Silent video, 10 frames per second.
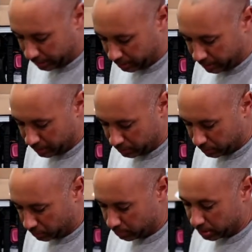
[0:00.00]
it a later date,
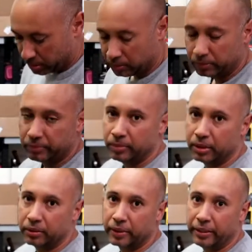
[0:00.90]
then so be it.
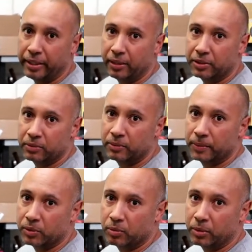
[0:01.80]
But right now, that's,
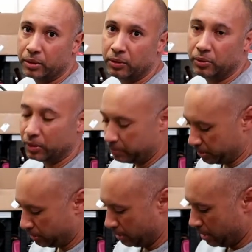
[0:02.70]
that's what we're going to do, and I'm
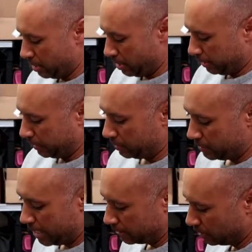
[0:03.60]
going to get
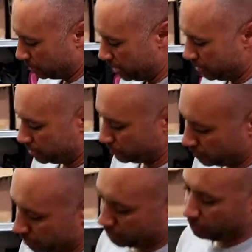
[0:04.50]
this tacked into place, and
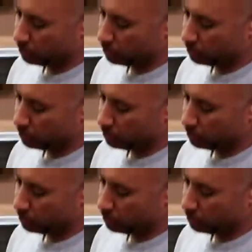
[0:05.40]
we're going to